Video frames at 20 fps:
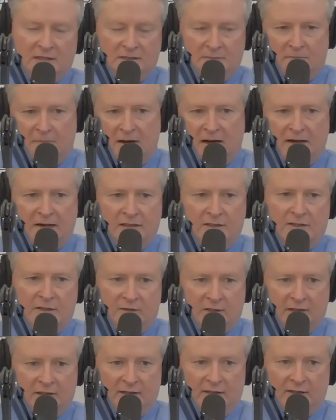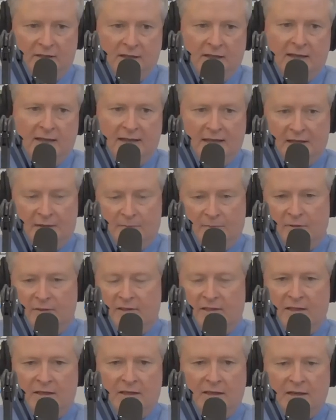It's monitoring and
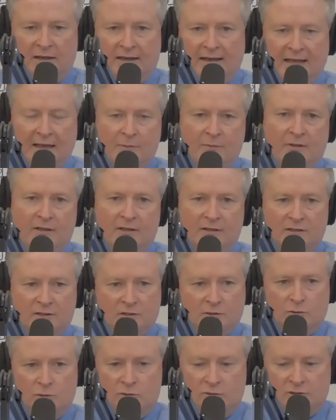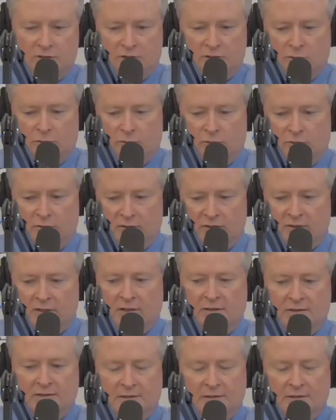then enabling schools